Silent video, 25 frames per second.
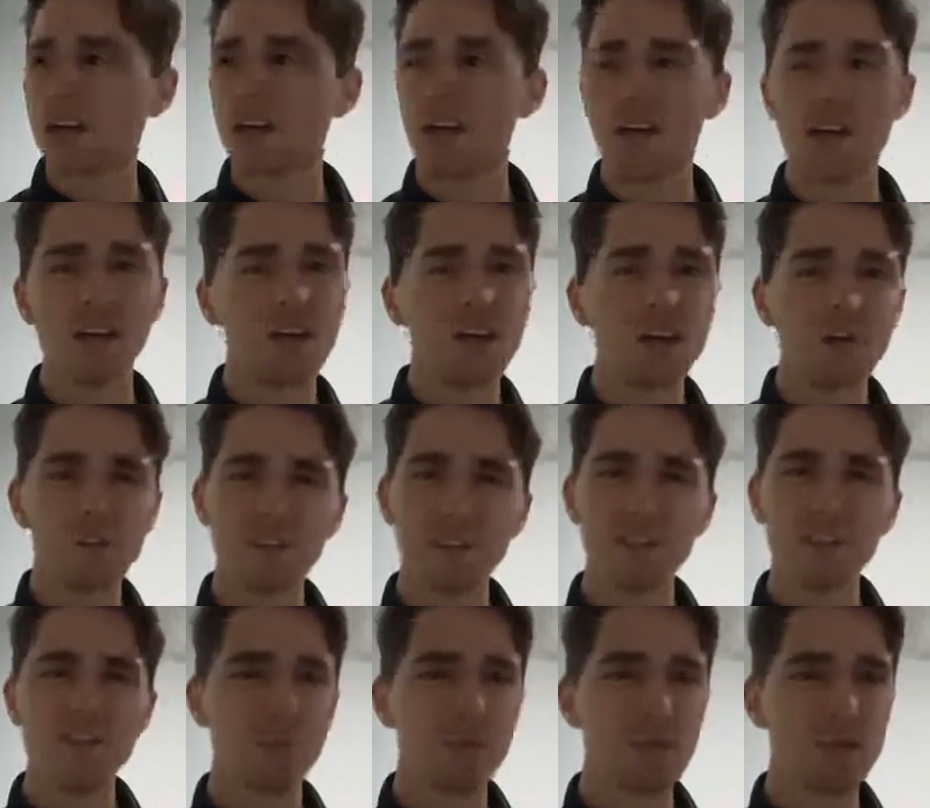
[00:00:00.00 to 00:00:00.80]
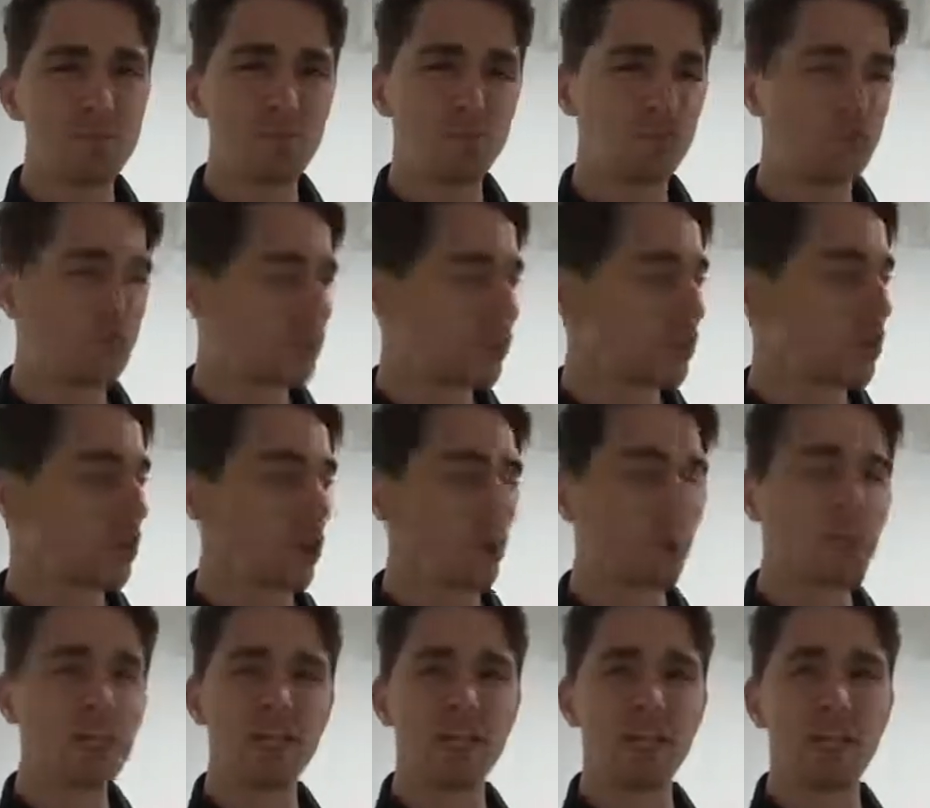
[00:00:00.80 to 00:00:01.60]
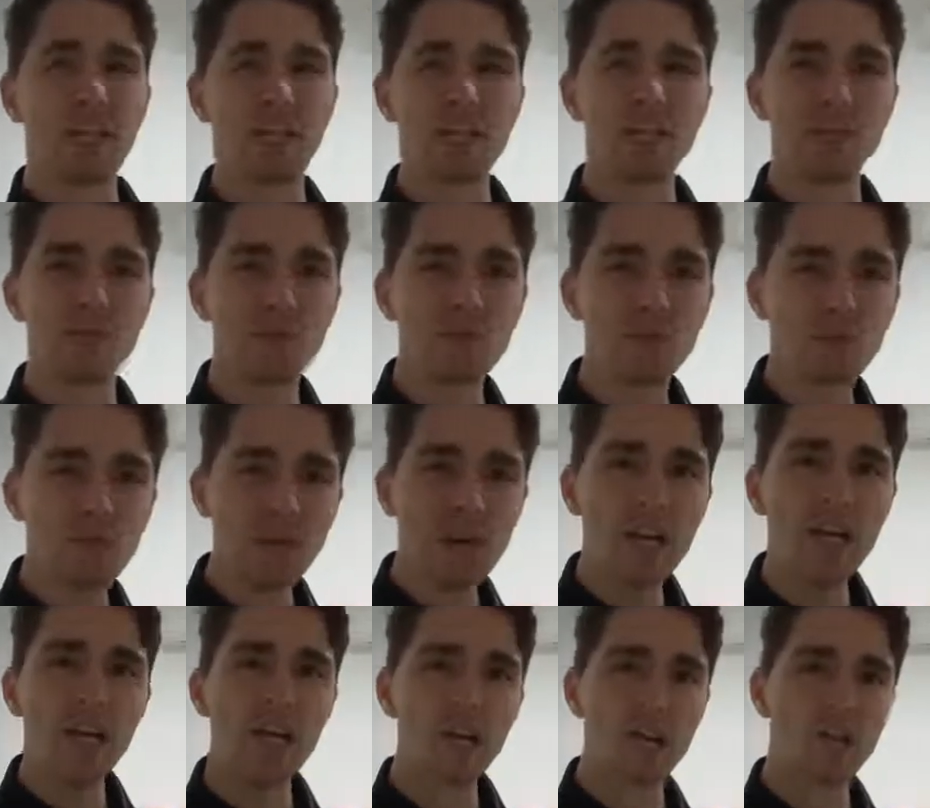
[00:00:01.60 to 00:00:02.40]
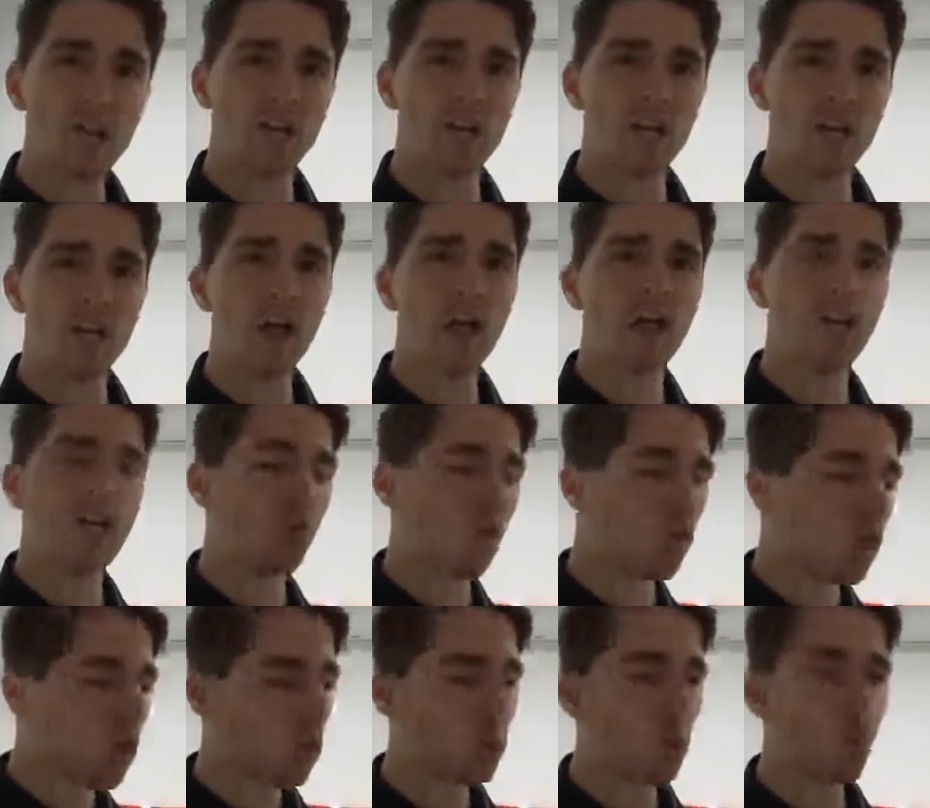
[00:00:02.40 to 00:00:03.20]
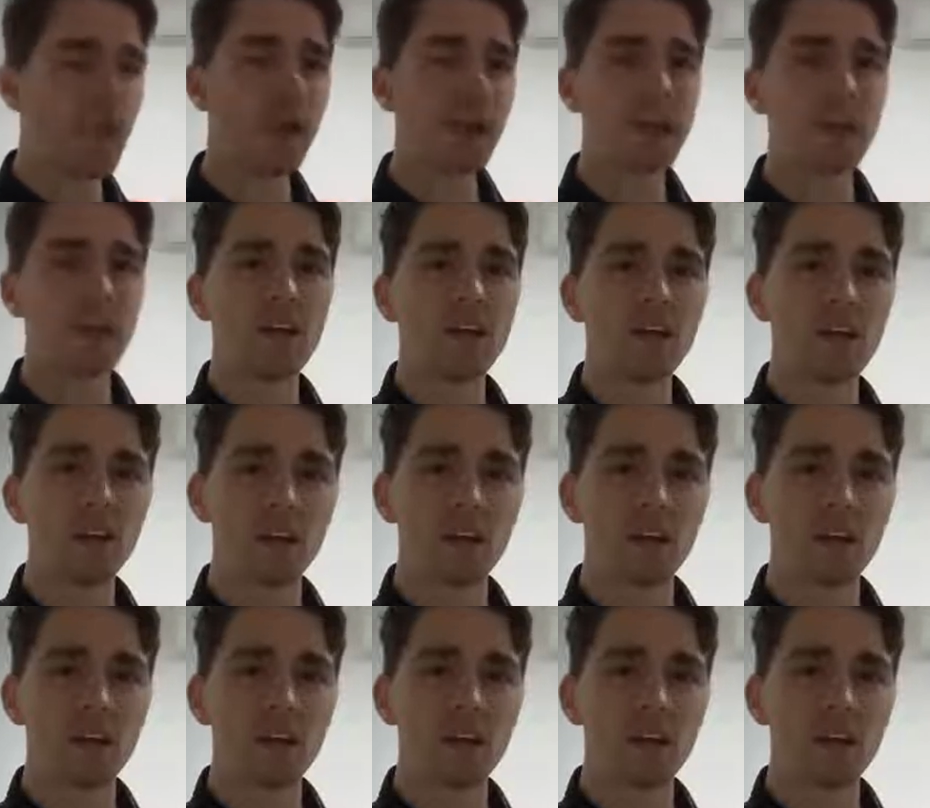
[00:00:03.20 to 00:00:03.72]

I can't believe people even comment that. I've been reading it online all week.